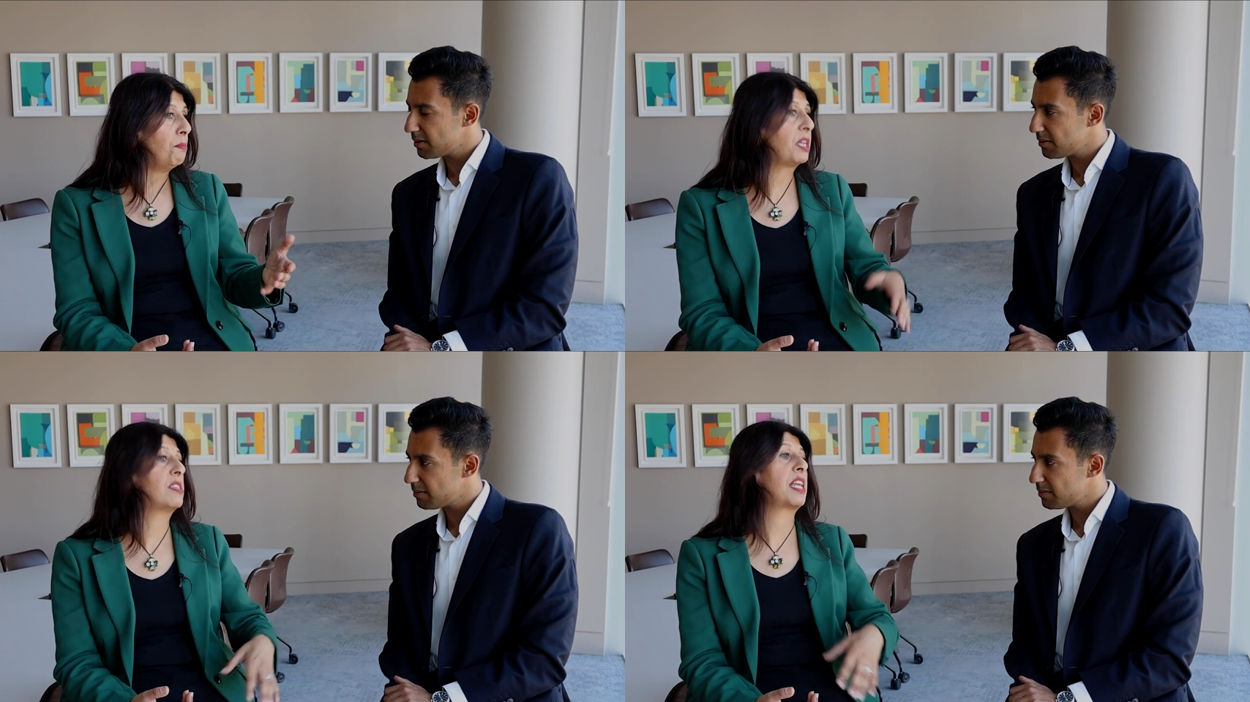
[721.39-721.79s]

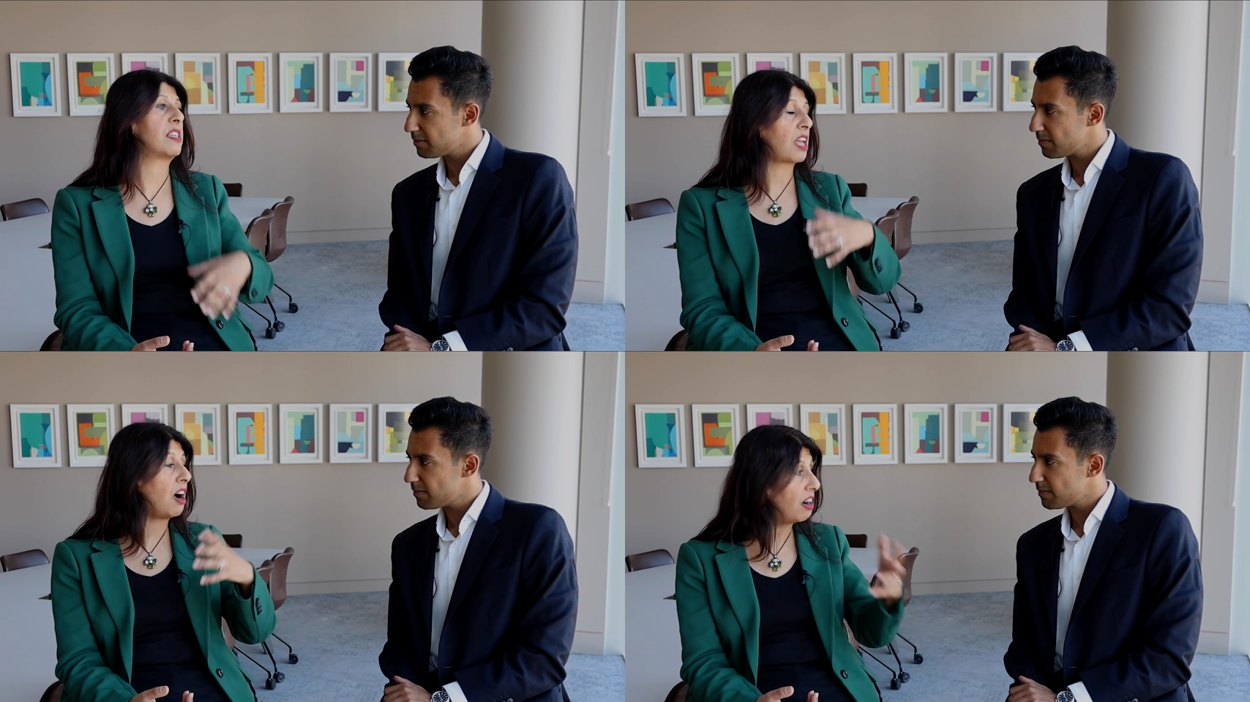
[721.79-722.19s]
Speaker 1: because
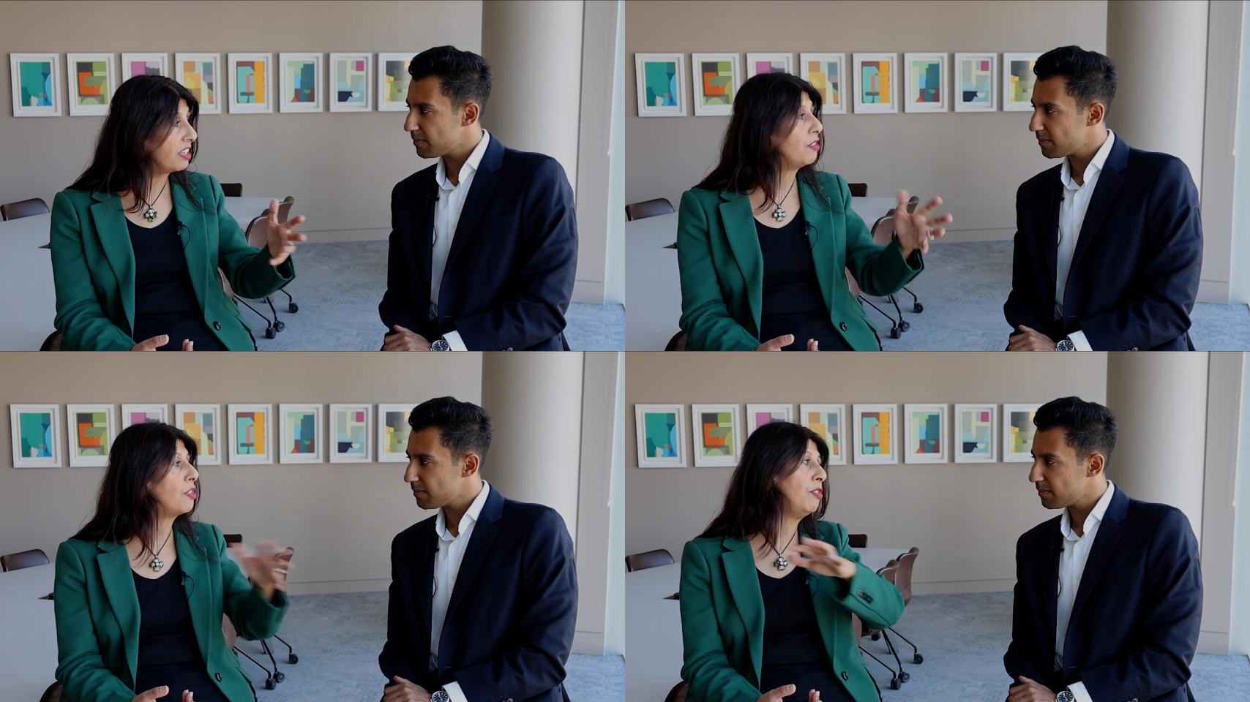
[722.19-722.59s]
that's
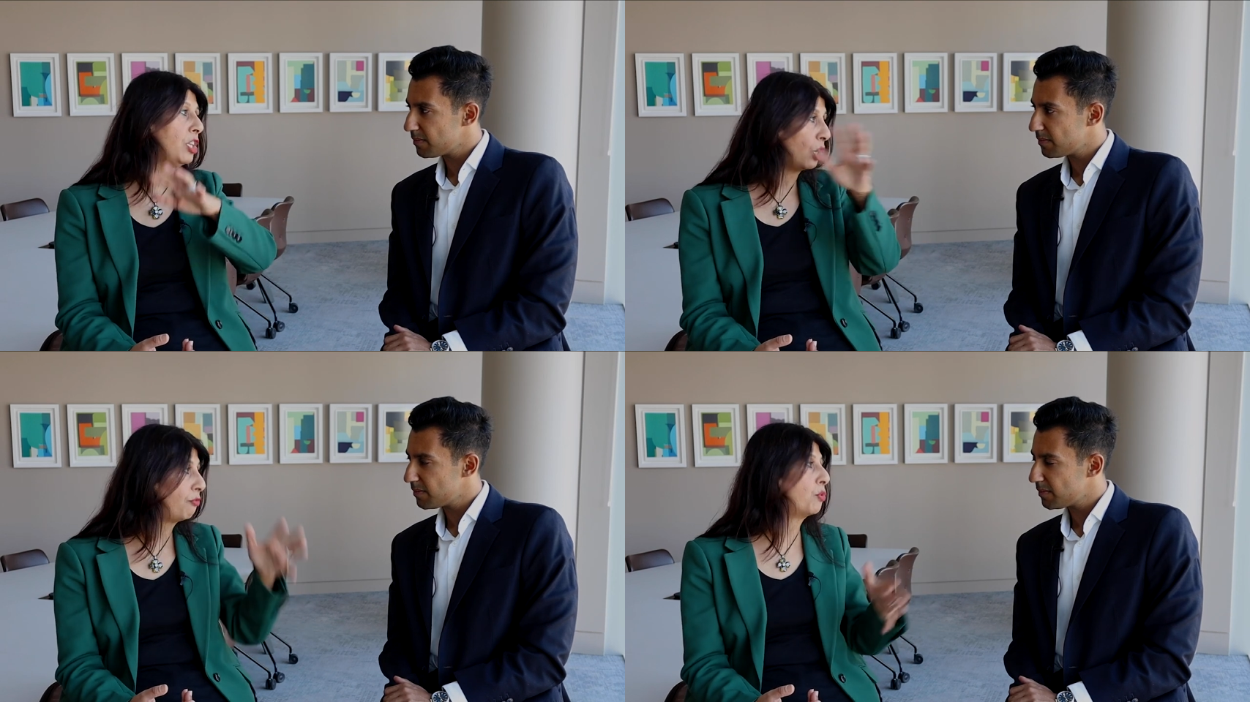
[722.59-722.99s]
higher than
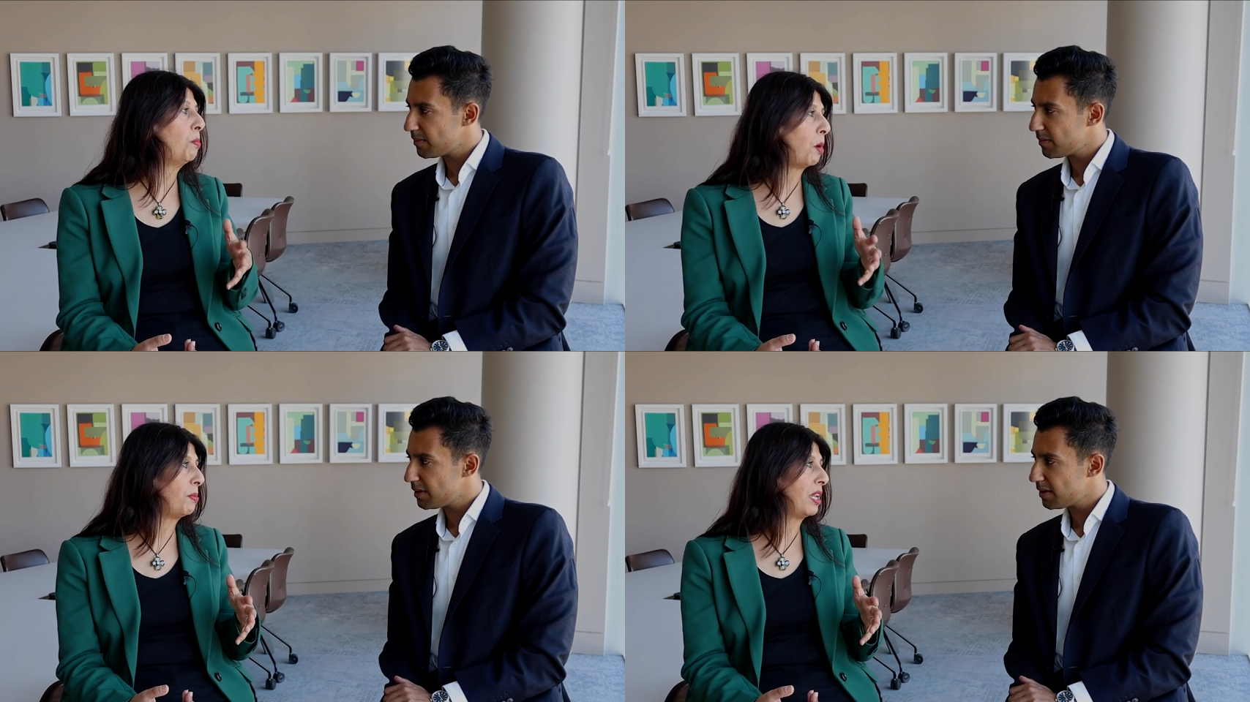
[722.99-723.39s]
the
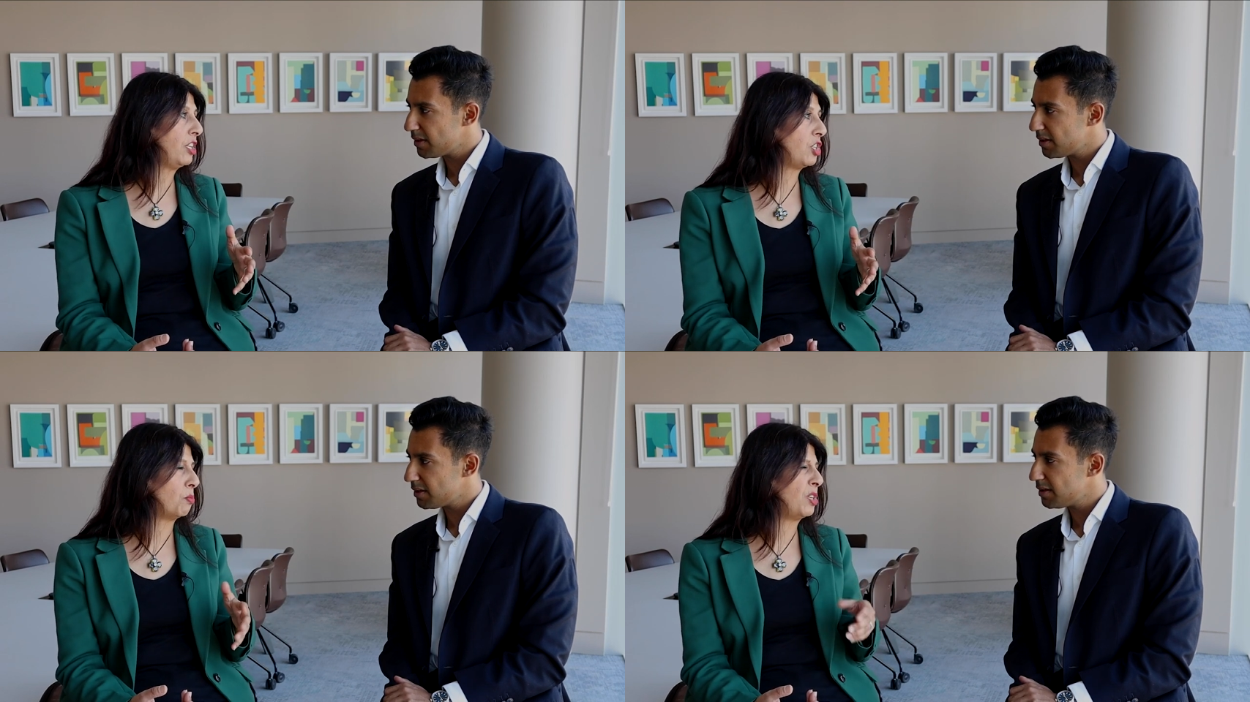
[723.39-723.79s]
overall
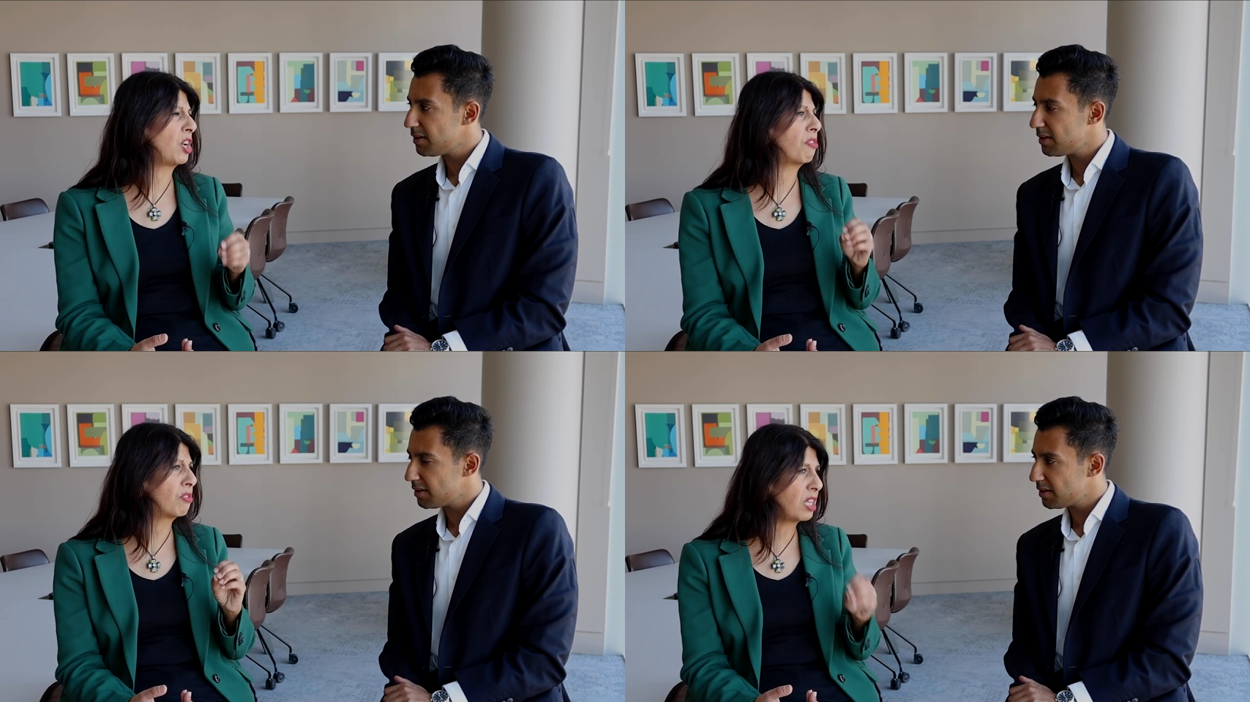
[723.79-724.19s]
population
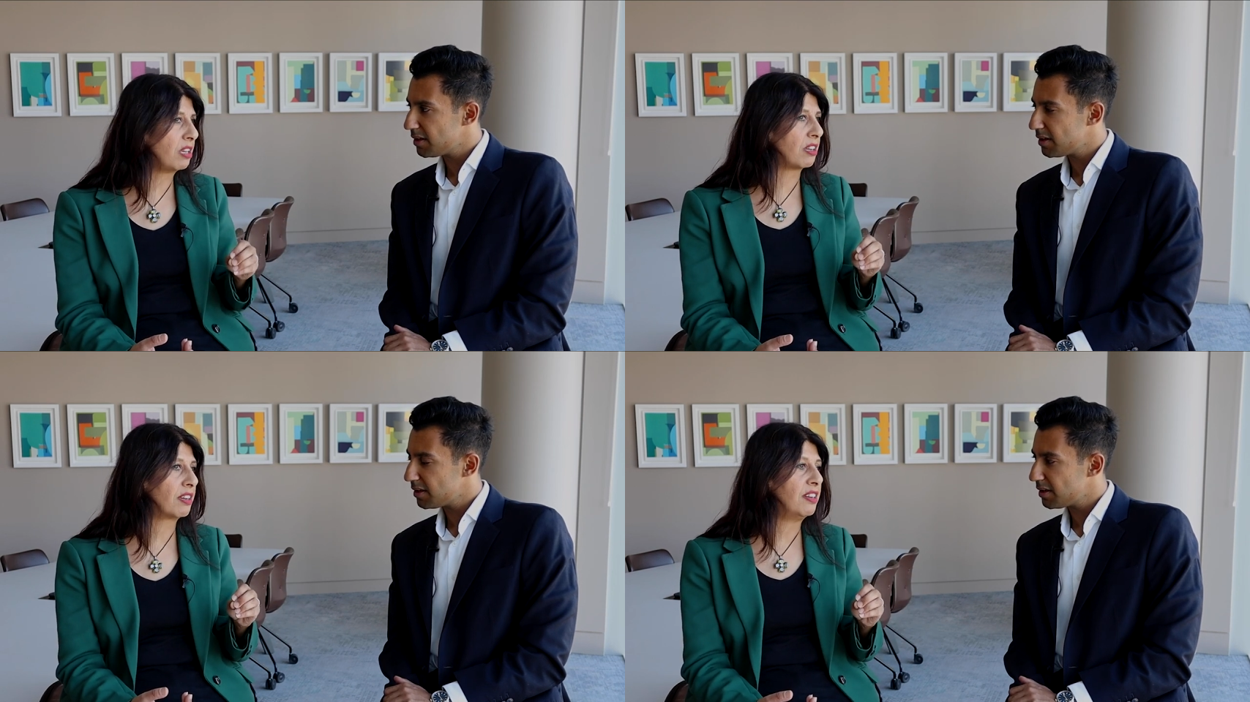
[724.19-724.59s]
which i
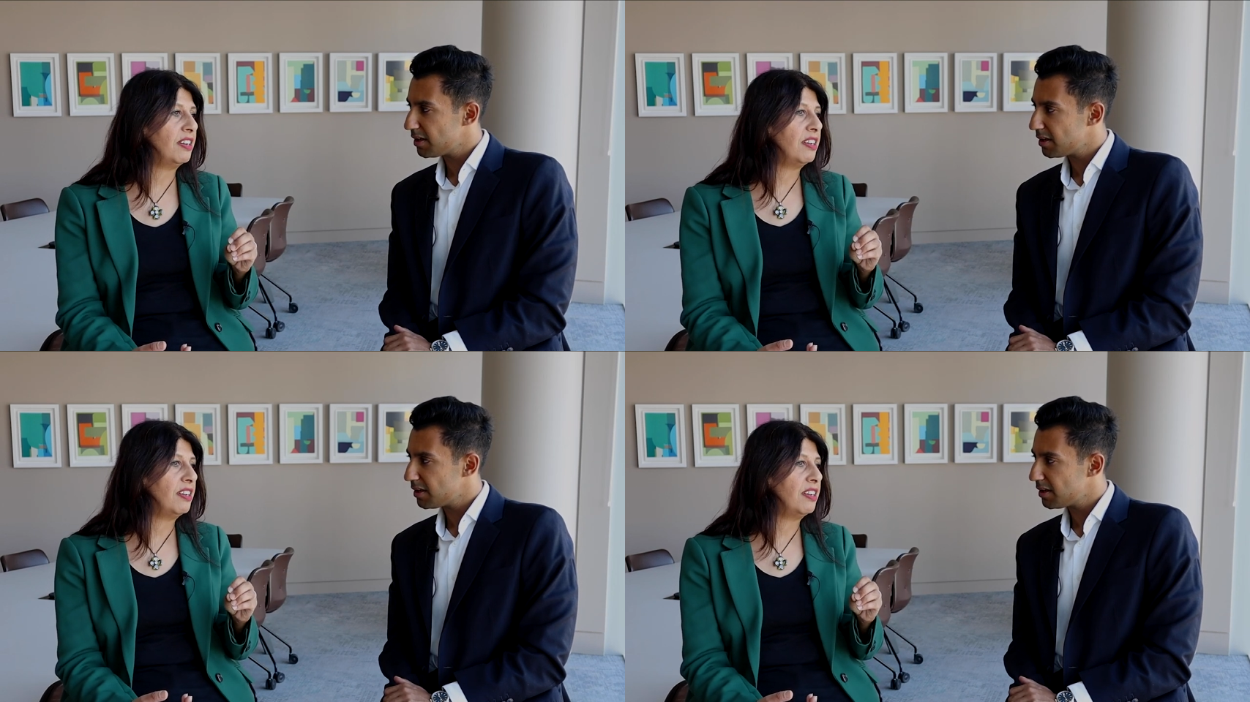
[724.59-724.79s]
think